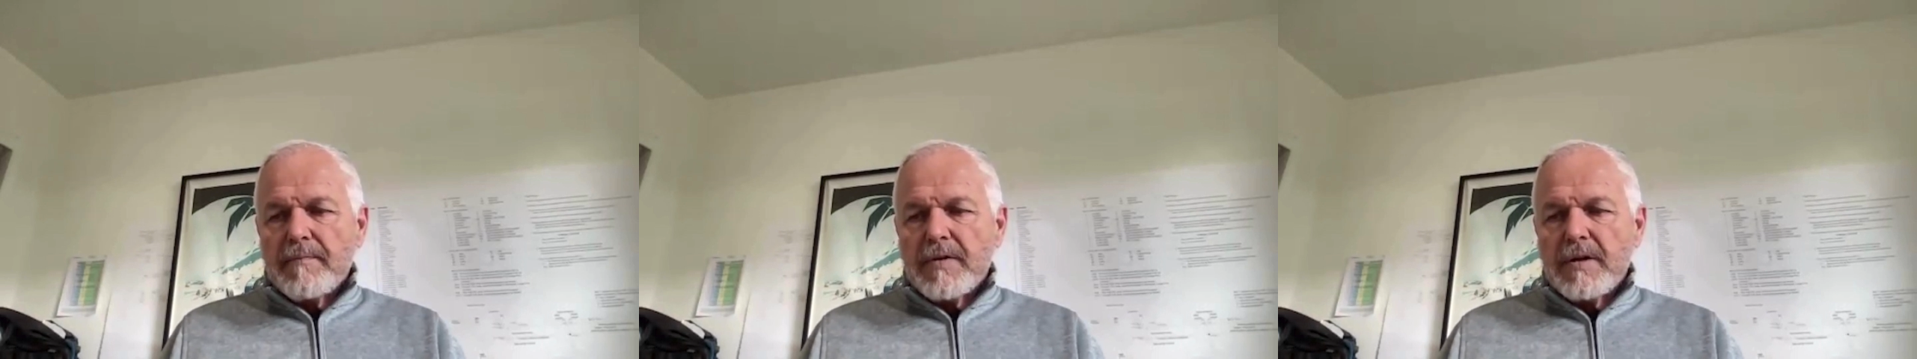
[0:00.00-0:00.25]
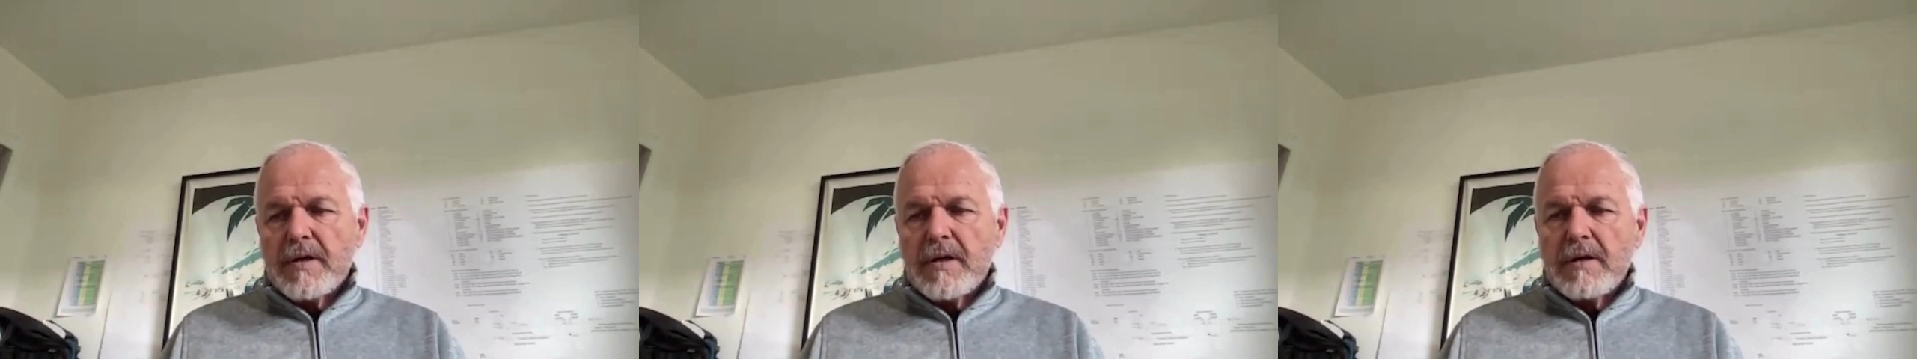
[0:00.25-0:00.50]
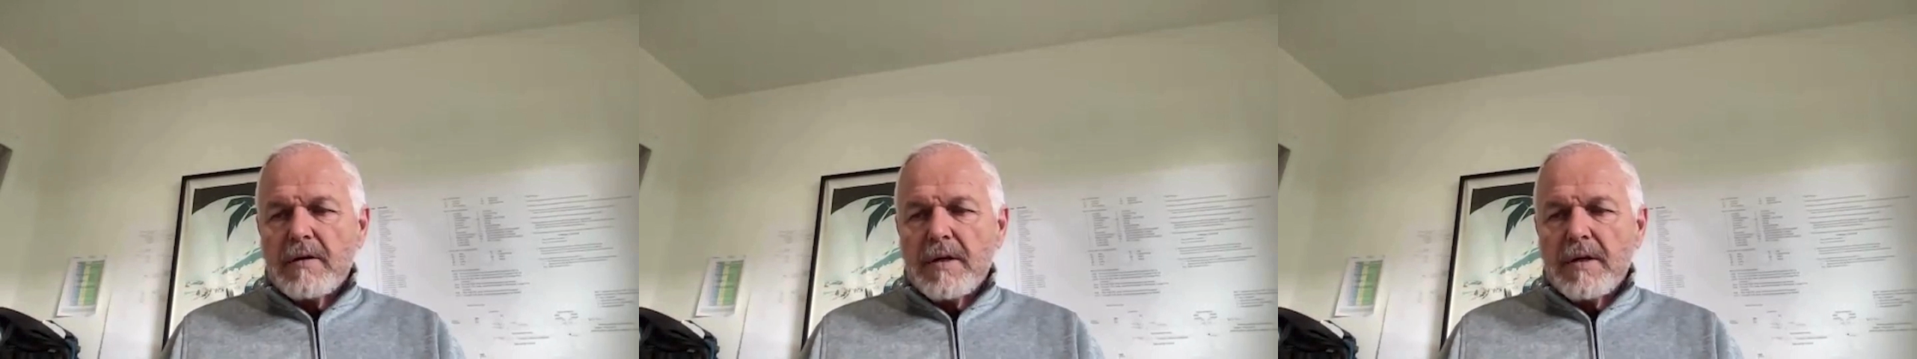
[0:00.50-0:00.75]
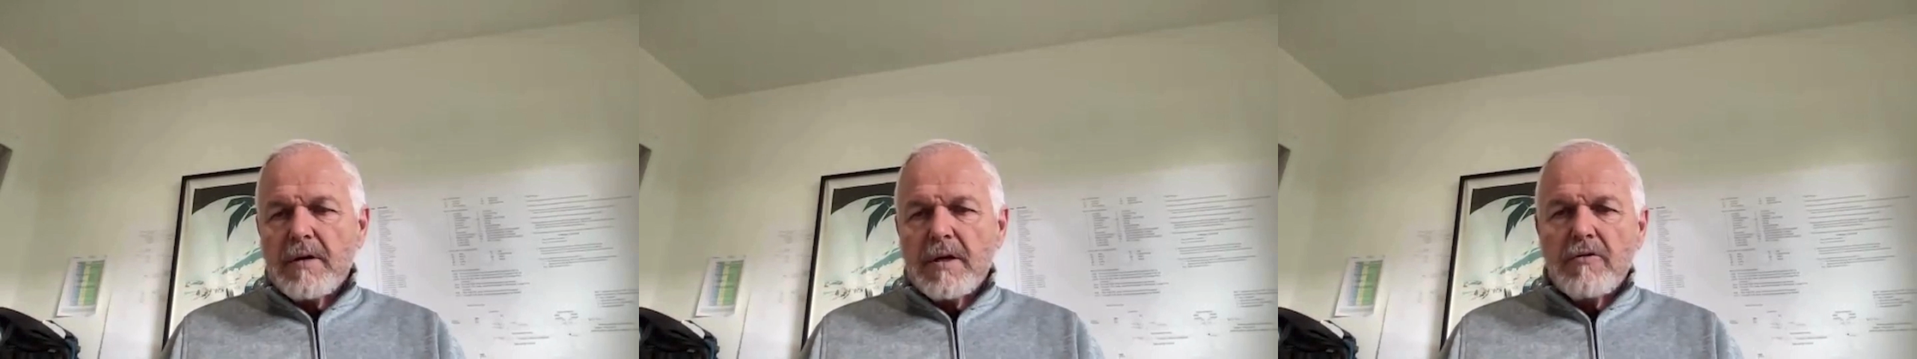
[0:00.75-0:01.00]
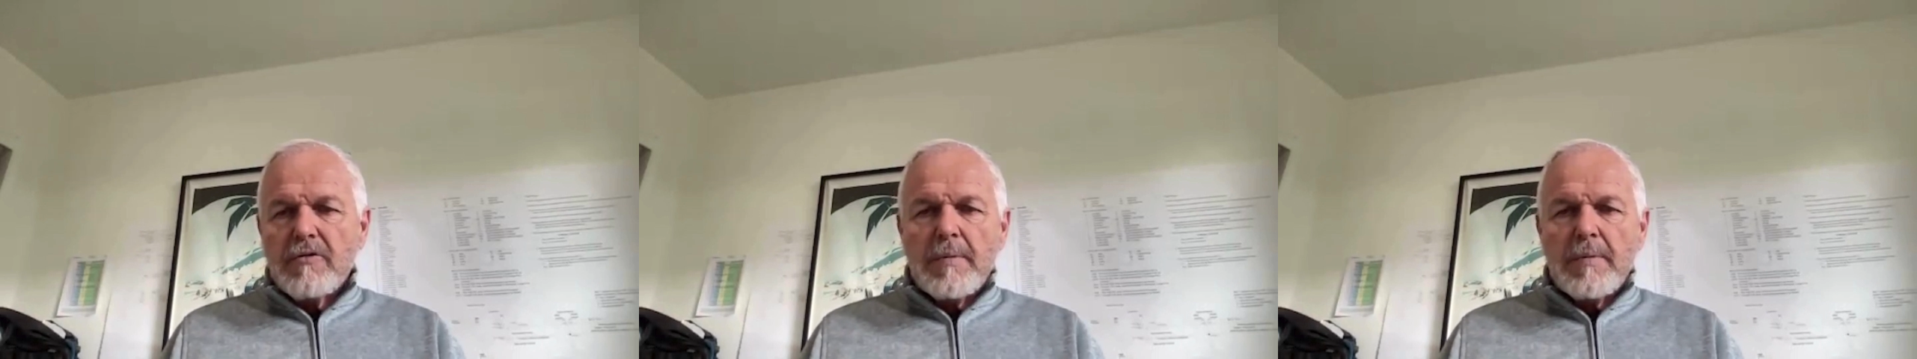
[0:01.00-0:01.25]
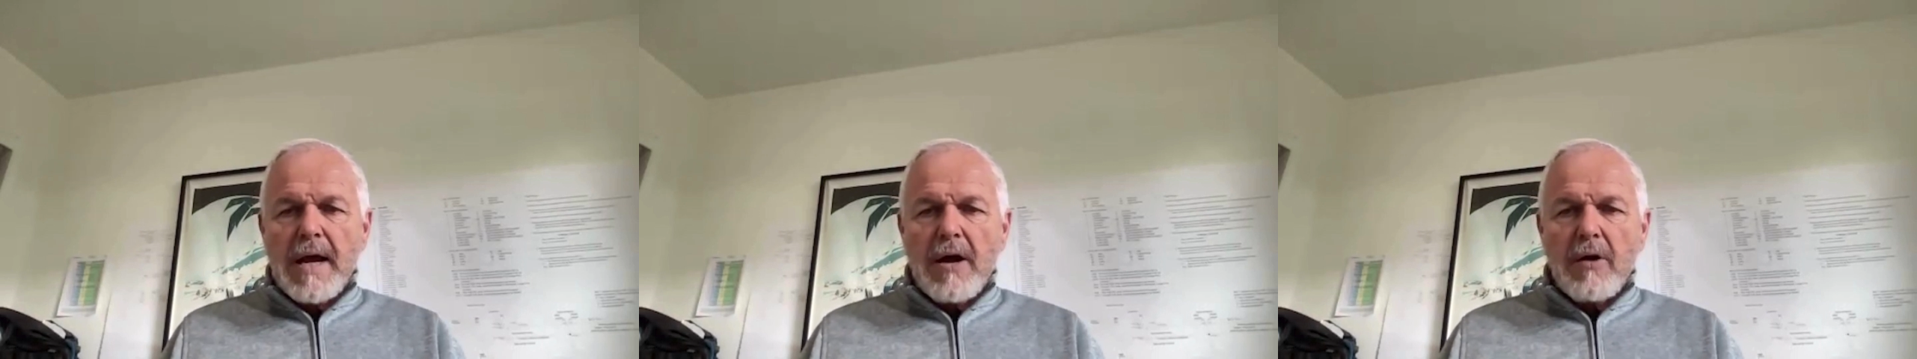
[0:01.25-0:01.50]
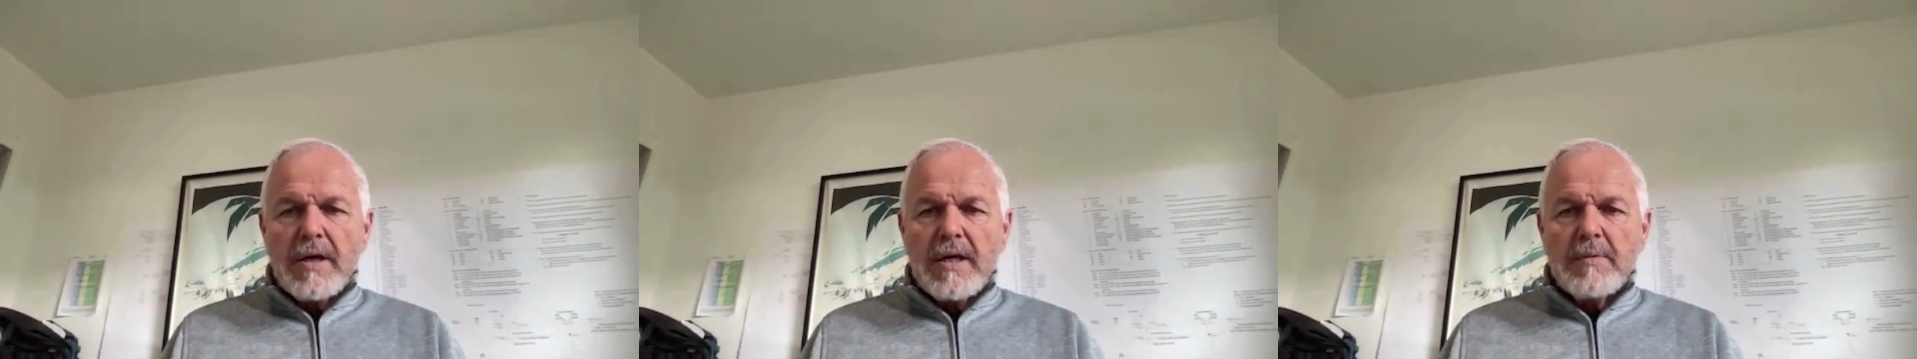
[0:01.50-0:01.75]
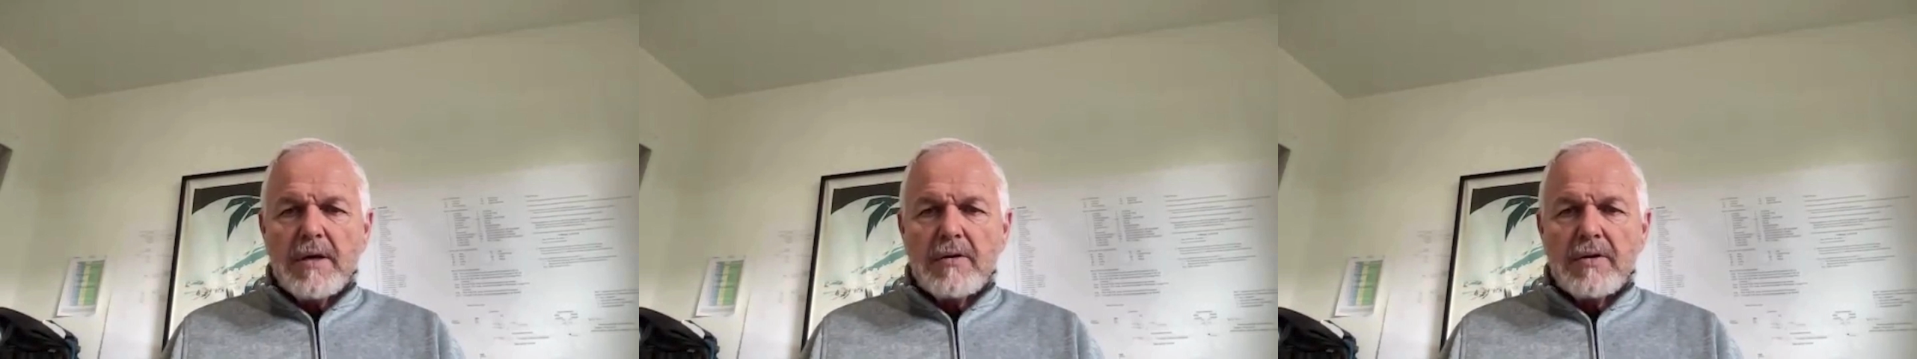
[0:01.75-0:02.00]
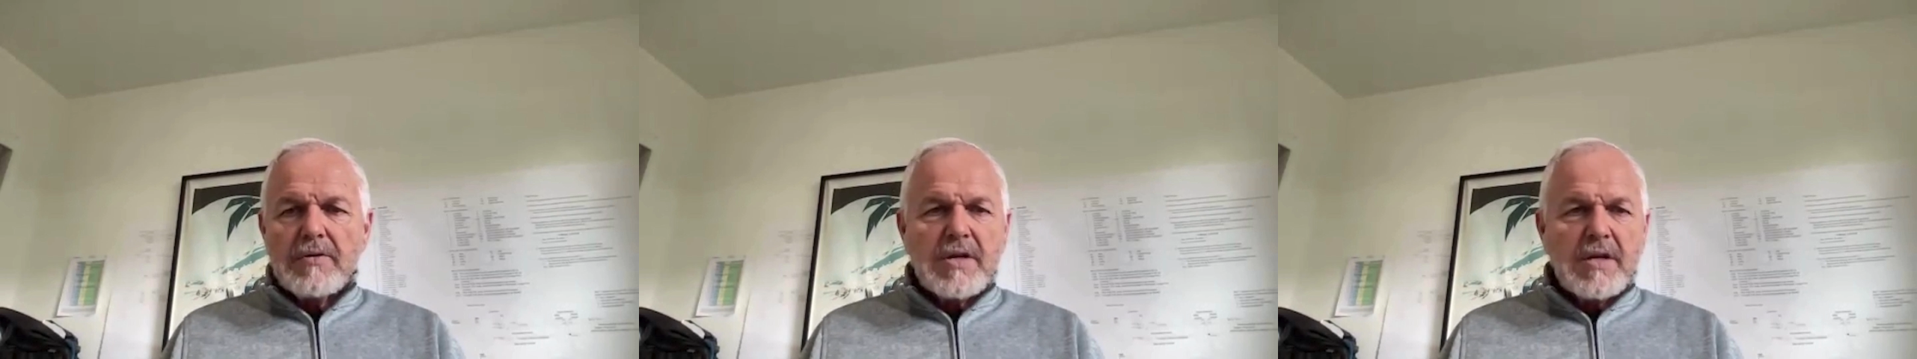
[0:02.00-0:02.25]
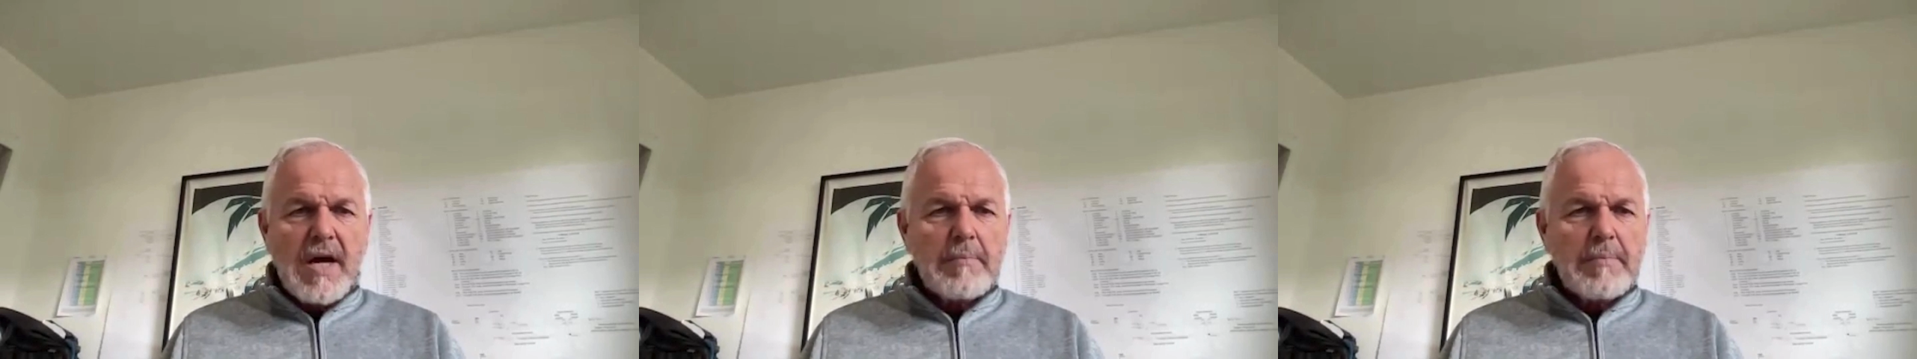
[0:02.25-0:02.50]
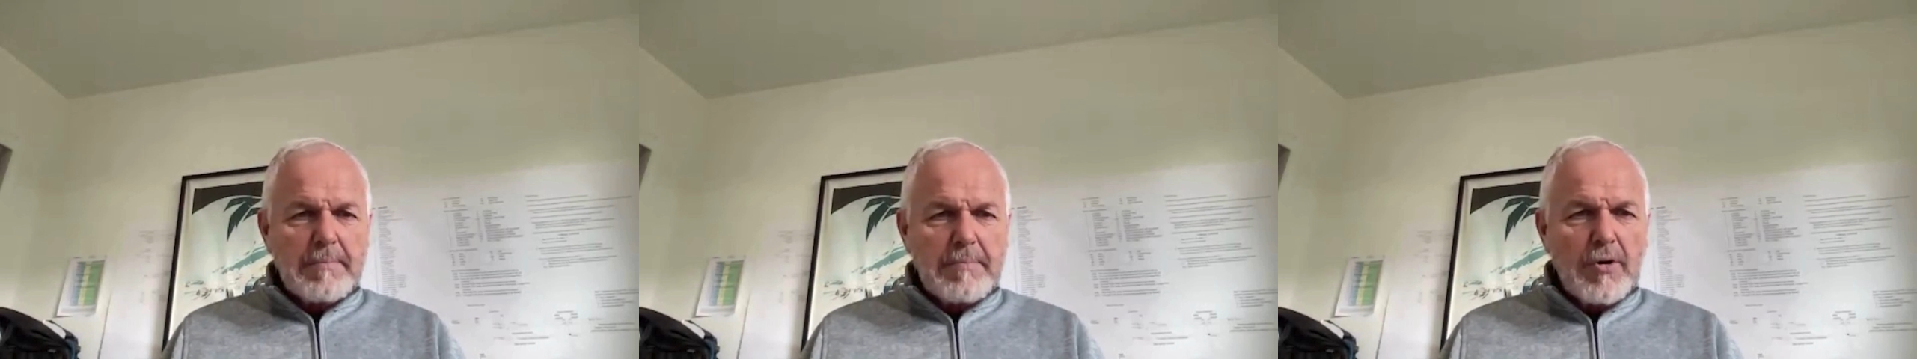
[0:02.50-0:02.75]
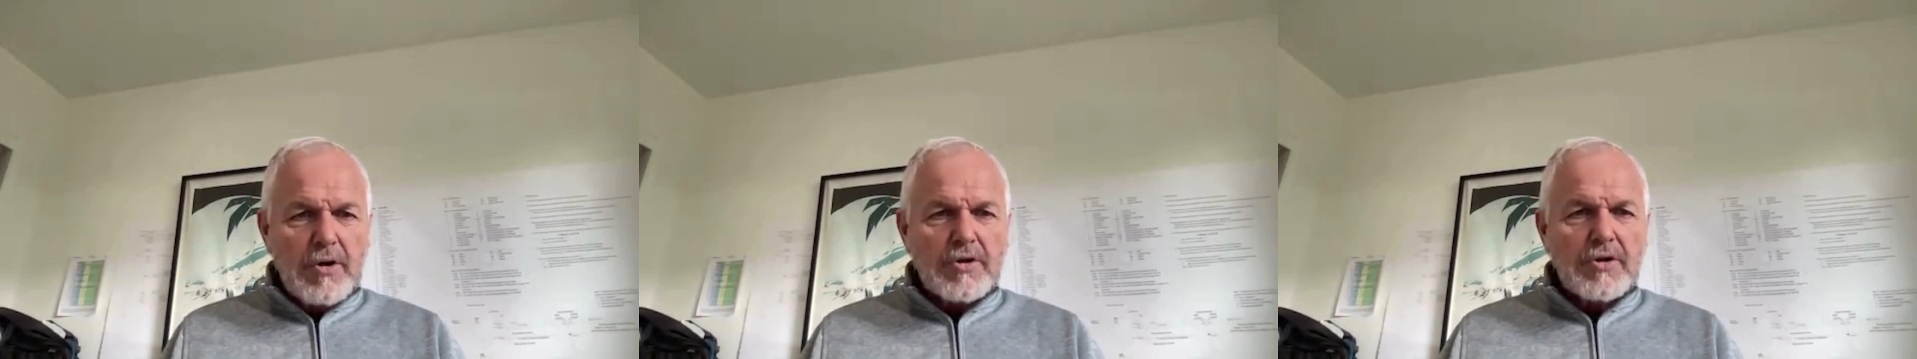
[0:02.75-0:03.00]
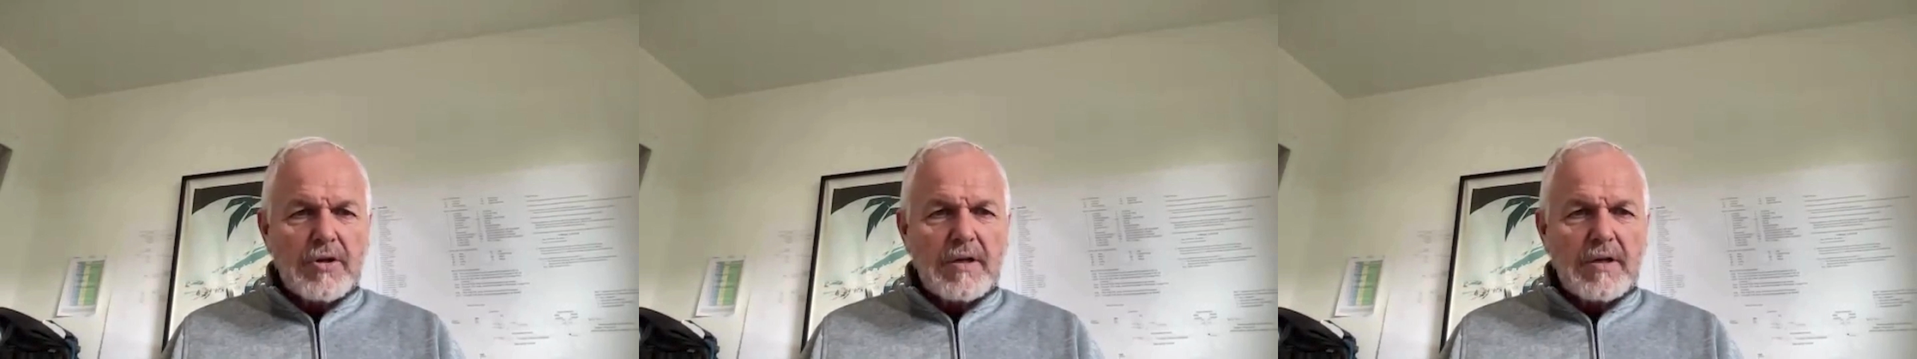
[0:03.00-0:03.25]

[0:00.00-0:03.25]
You remember how email used to not be push,